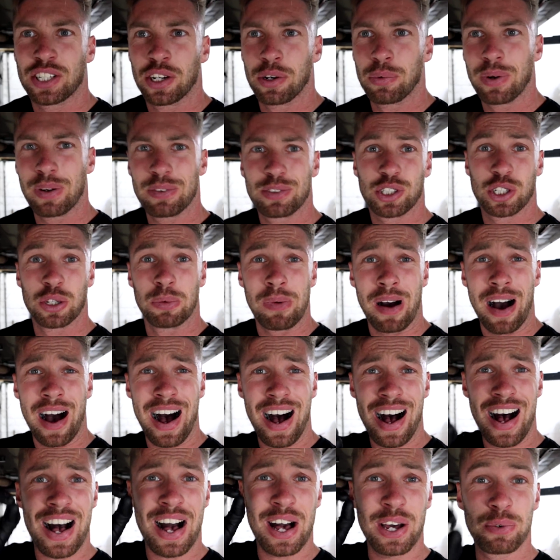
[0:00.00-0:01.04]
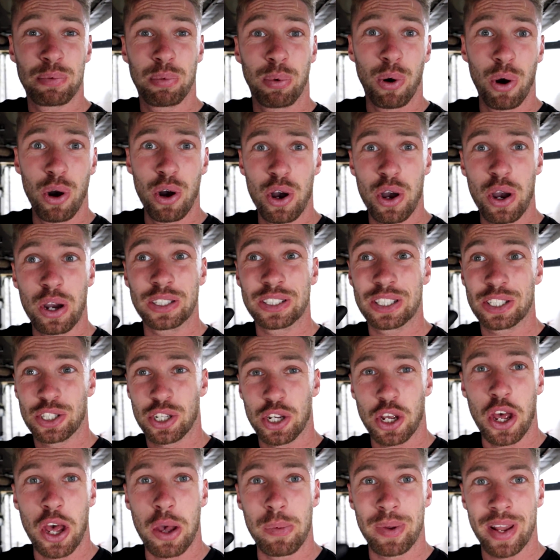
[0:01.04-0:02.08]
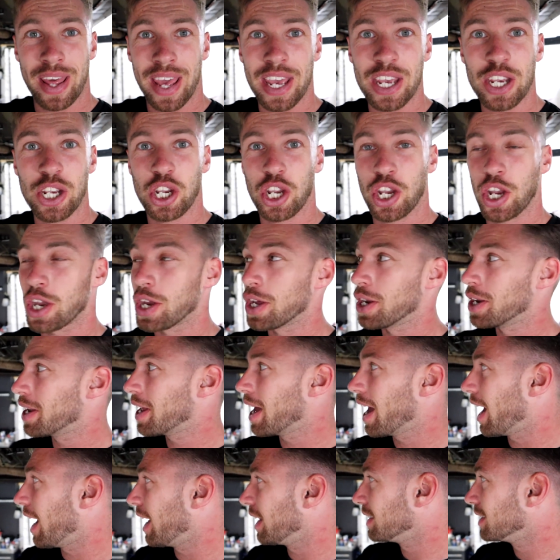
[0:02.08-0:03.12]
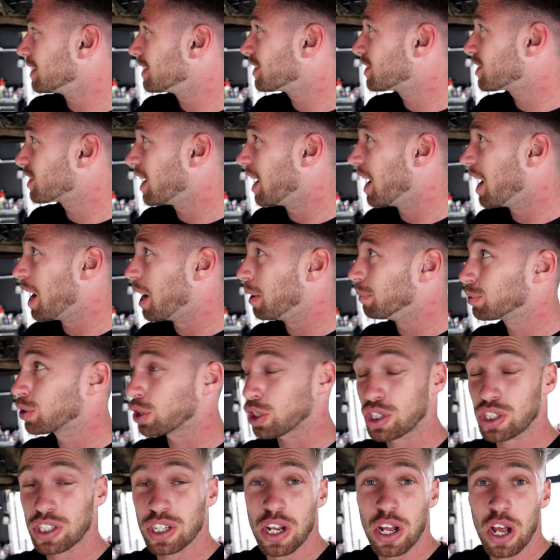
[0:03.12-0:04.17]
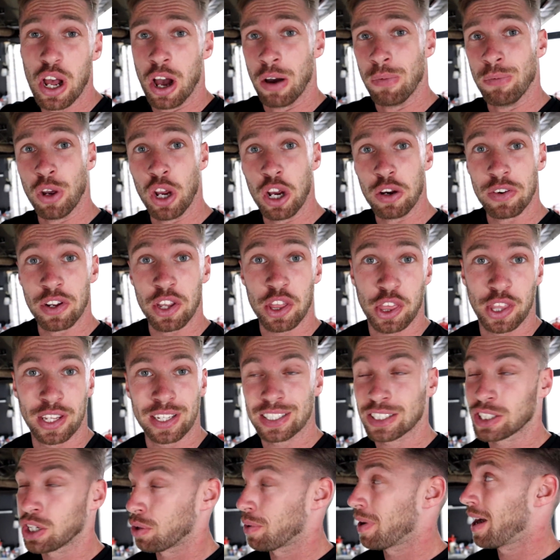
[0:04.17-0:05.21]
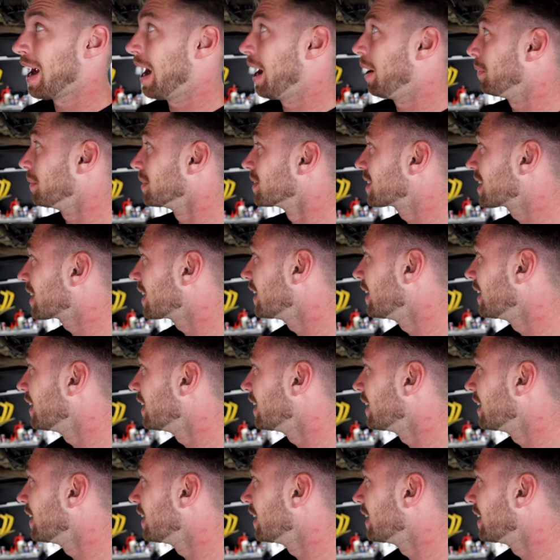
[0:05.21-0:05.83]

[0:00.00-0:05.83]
So with some hard work, determination, and just moving things around,